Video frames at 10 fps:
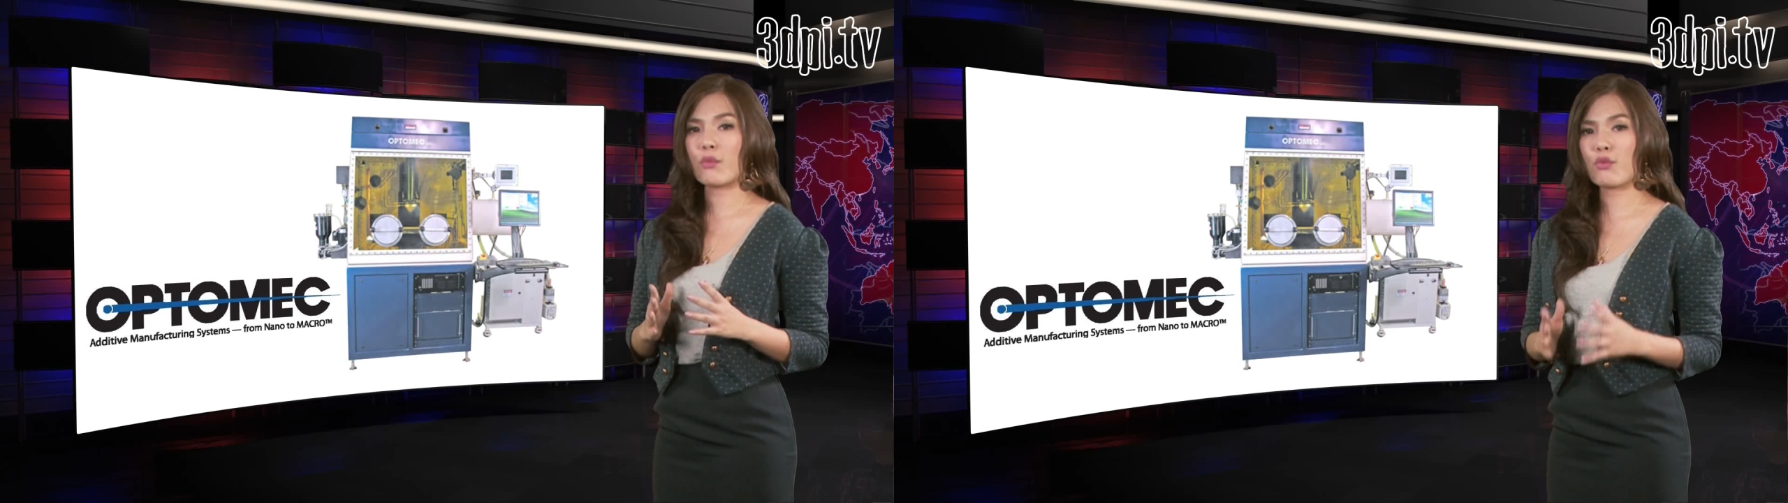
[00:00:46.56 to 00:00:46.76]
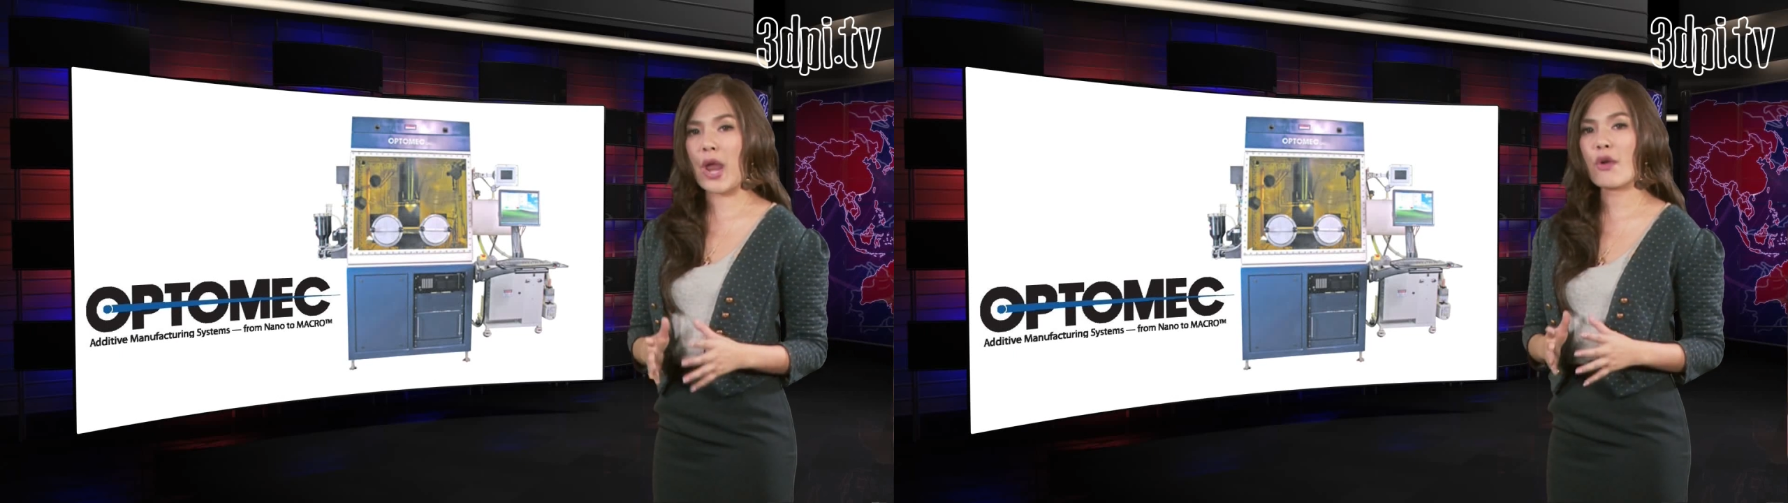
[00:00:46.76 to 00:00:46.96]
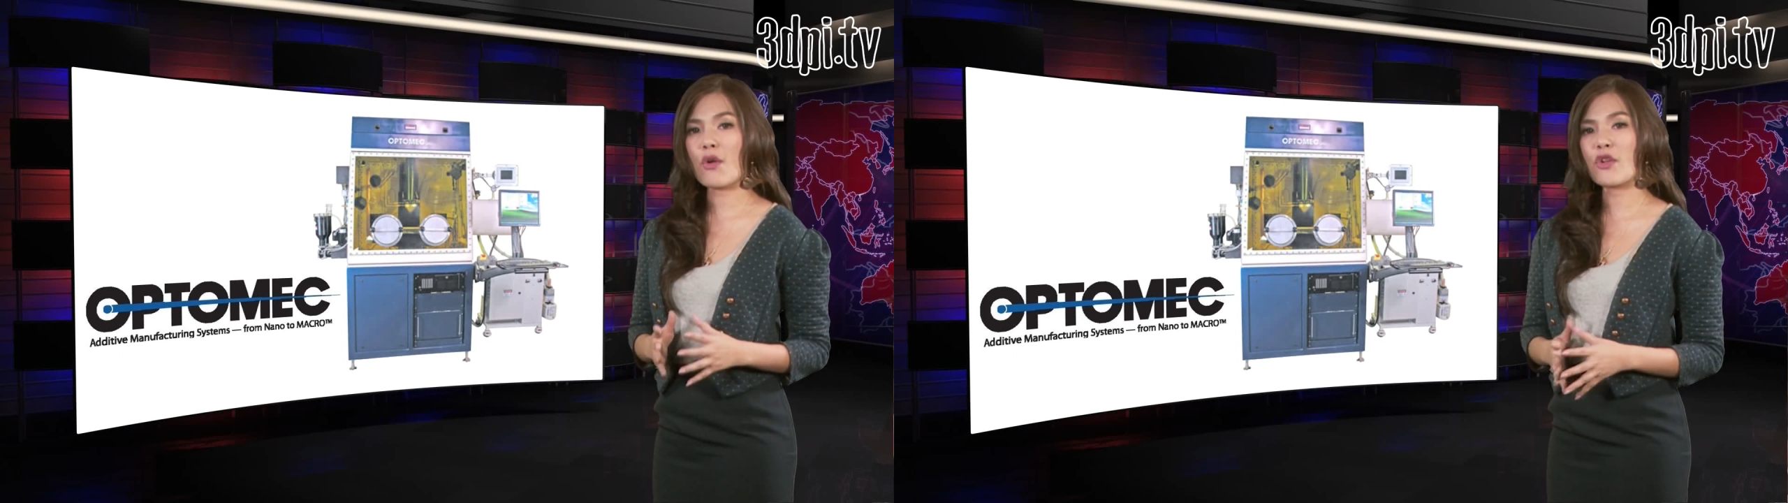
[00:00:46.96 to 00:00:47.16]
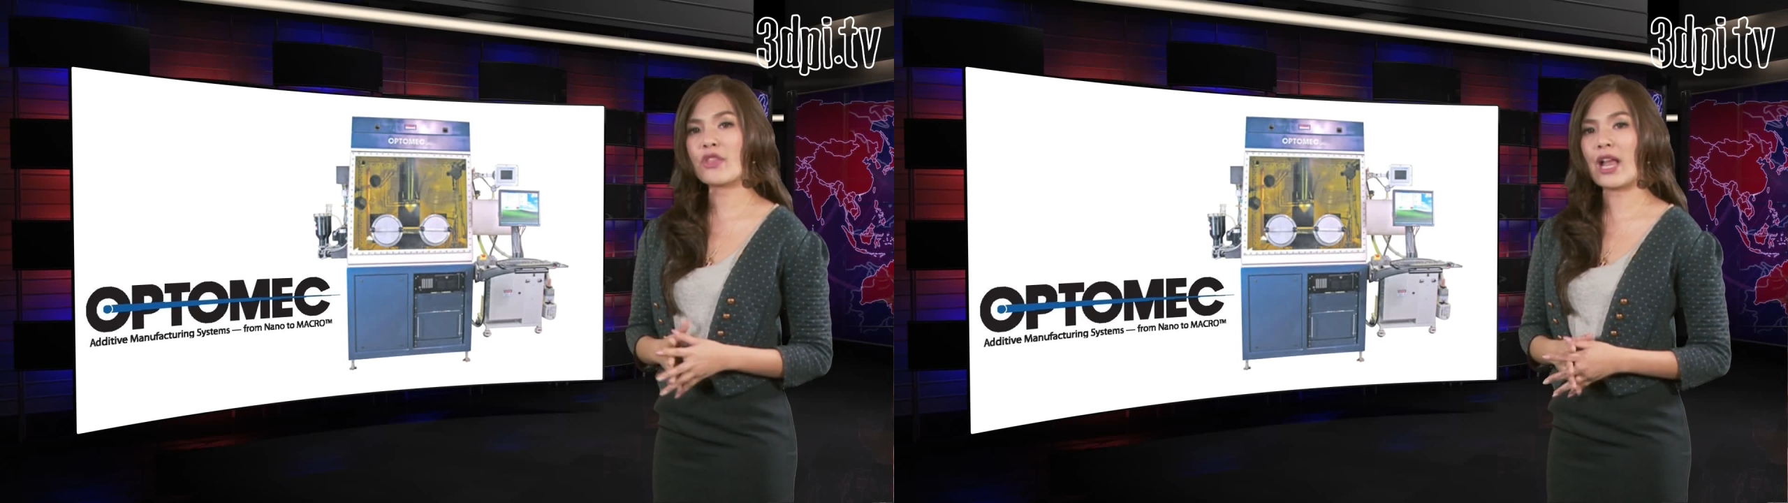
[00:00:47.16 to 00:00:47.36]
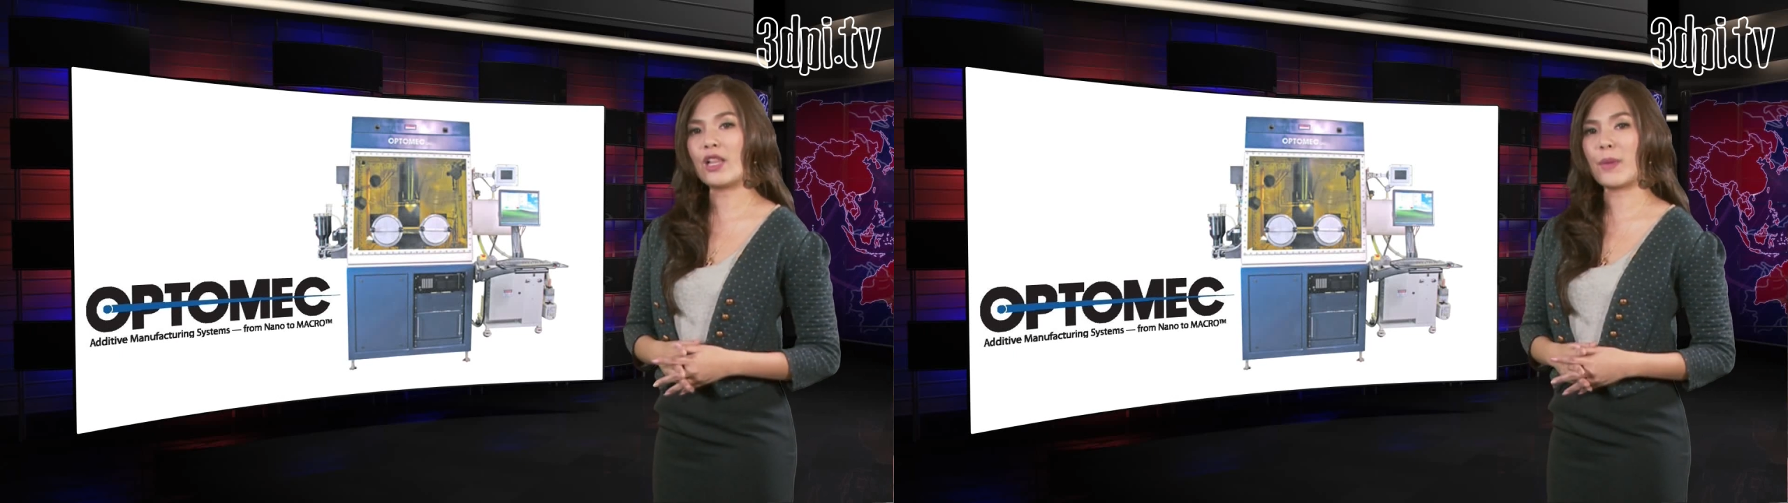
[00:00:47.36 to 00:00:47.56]
rare earth
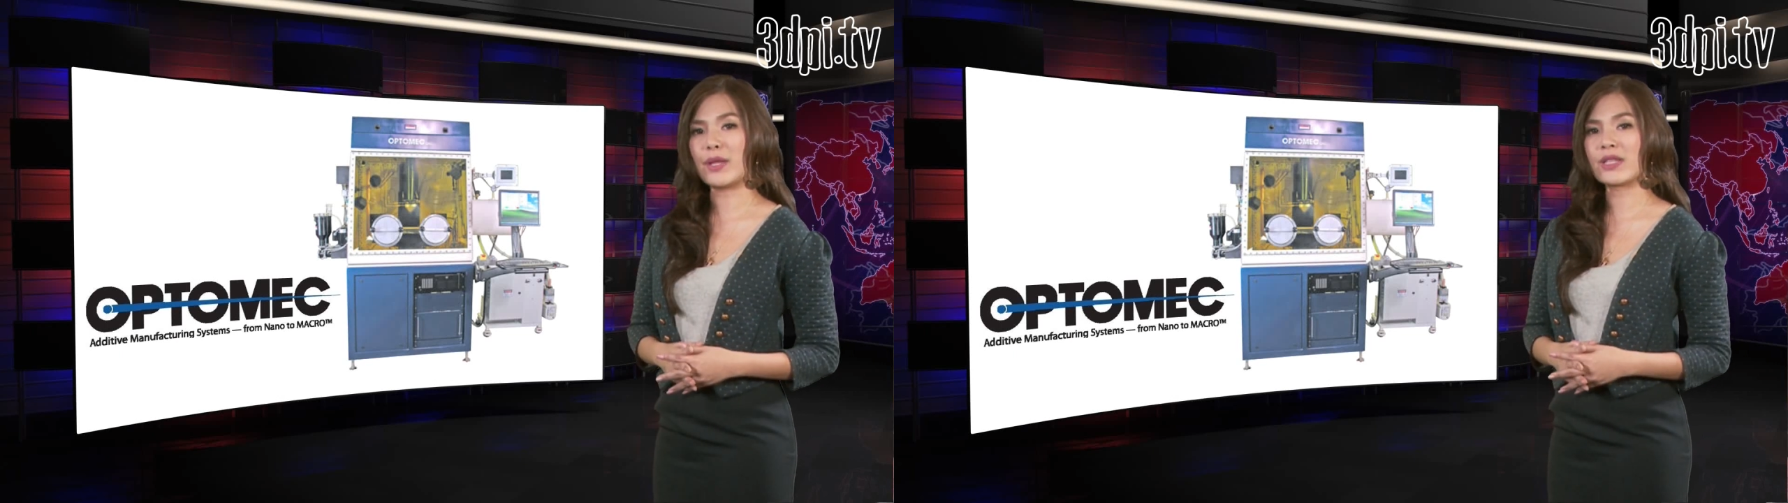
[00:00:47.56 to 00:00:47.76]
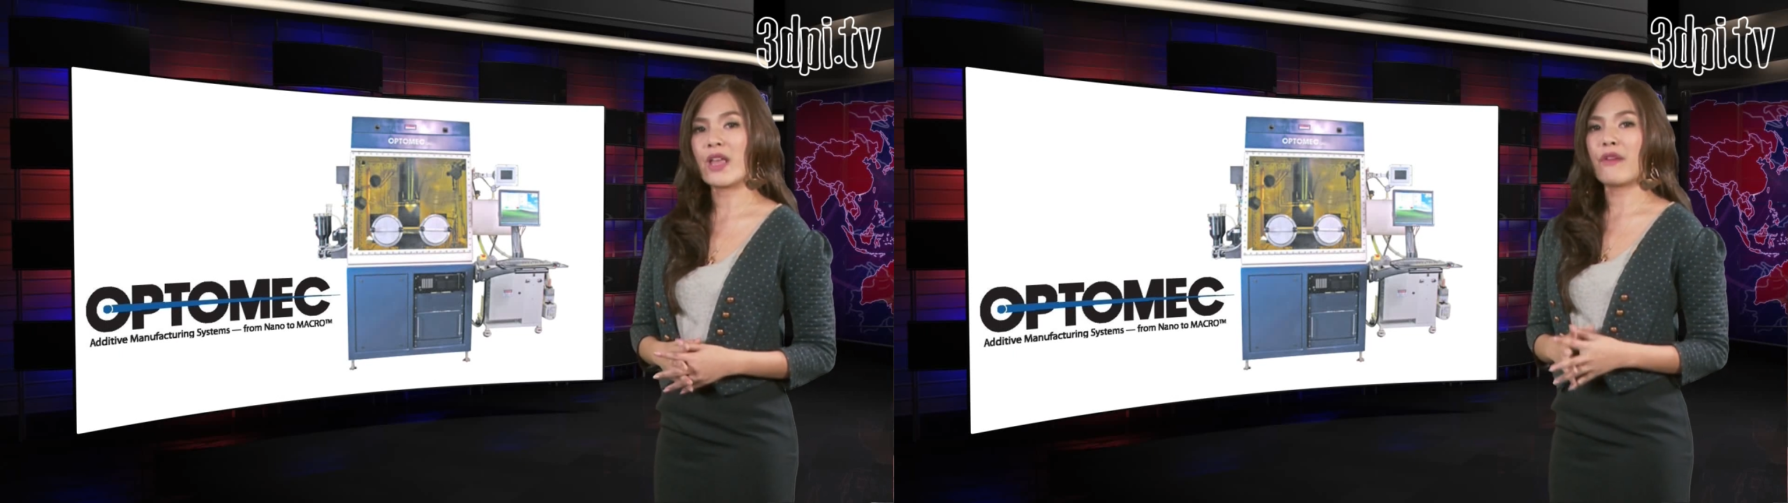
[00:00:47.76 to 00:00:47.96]
elements